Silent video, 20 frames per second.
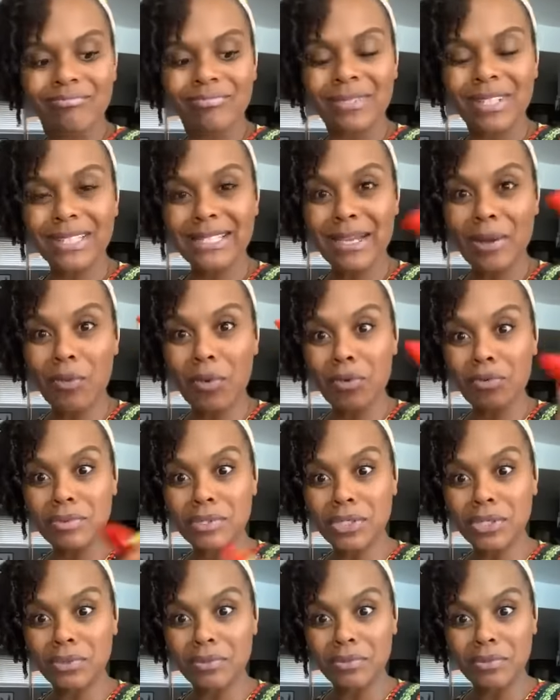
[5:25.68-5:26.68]
Because I want
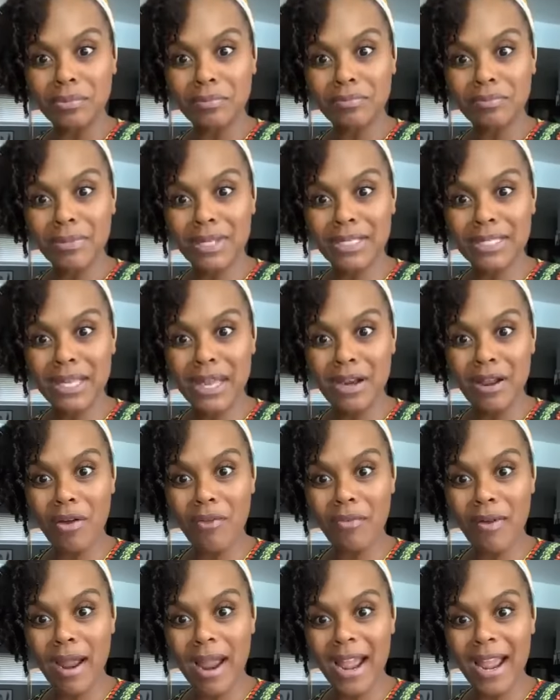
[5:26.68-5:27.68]
to. Is that all
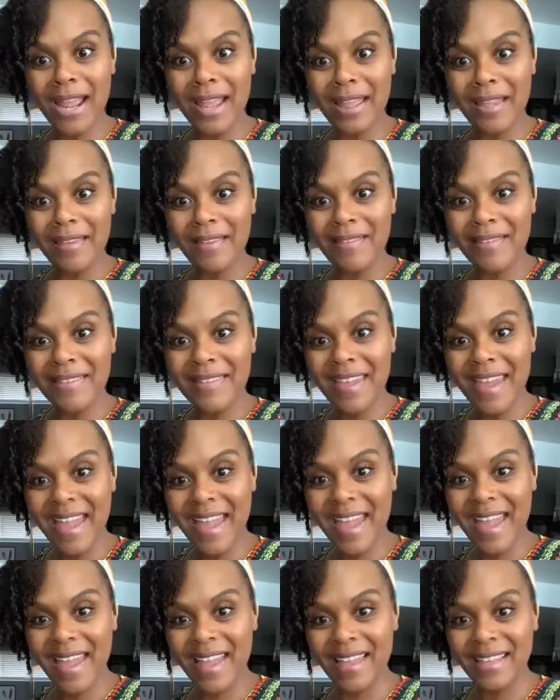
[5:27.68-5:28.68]
right?
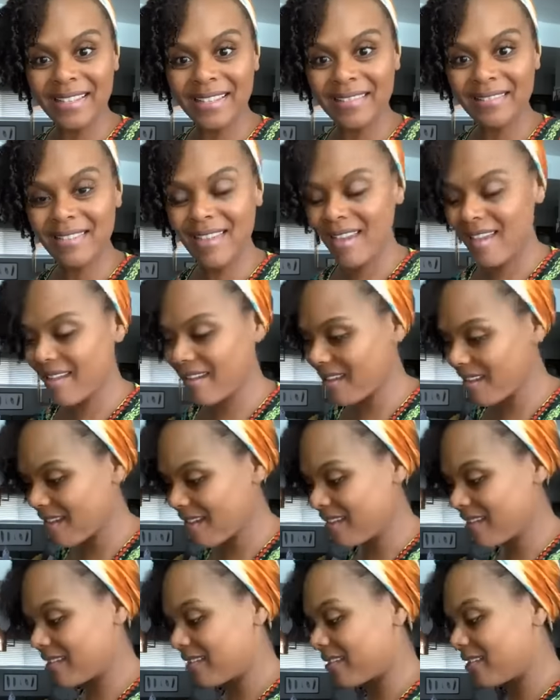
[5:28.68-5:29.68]
Yes.
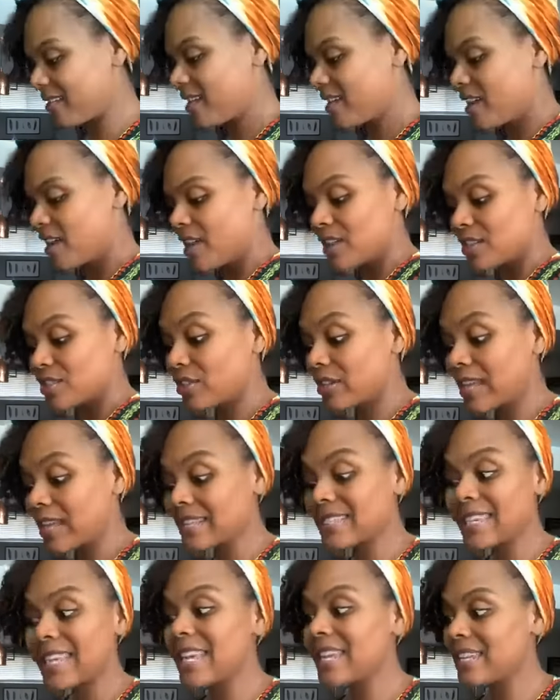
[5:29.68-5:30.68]
Yeah. So
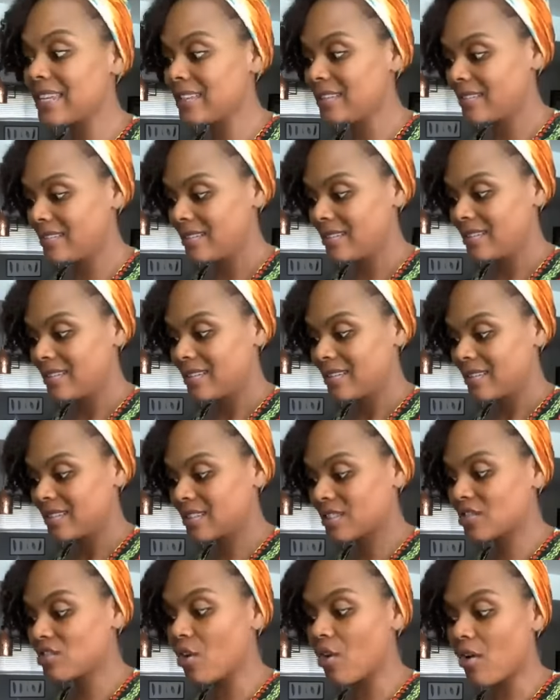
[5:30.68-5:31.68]
let's get it
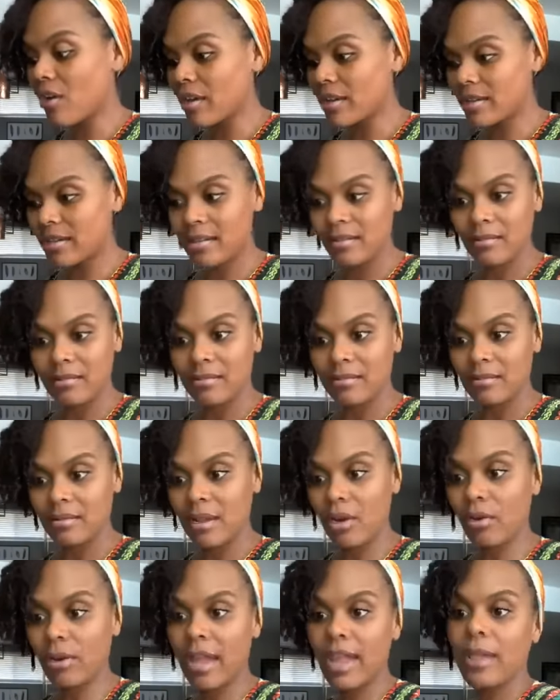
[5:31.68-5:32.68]
started.
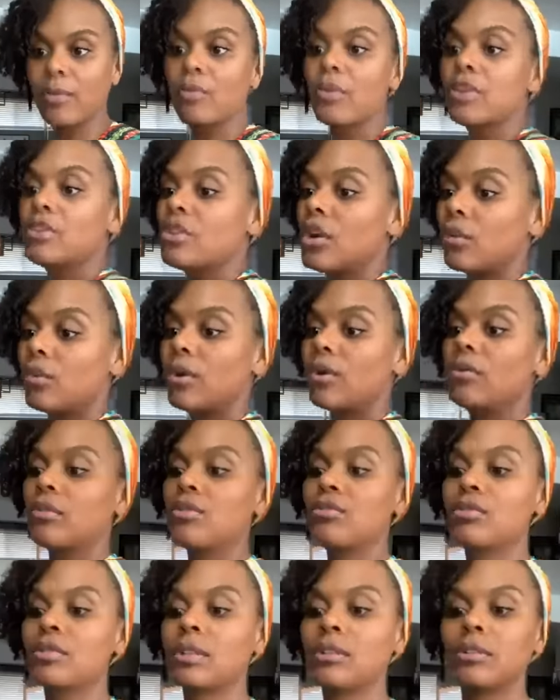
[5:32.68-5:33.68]
Okay, and we know we're going to
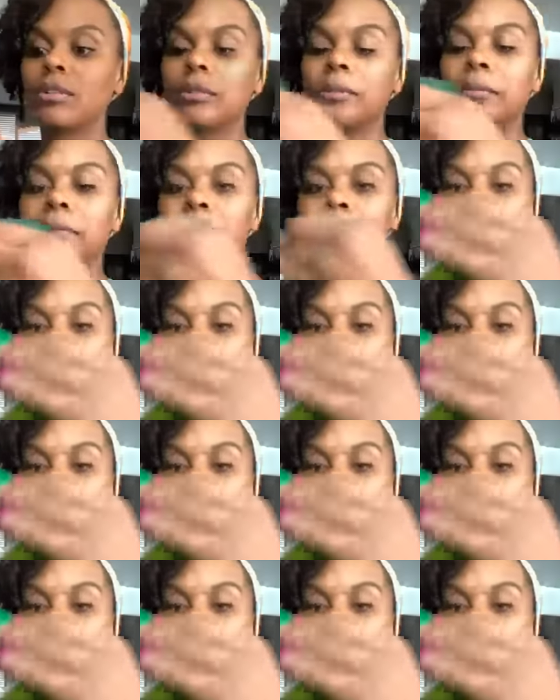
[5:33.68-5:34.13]
use a little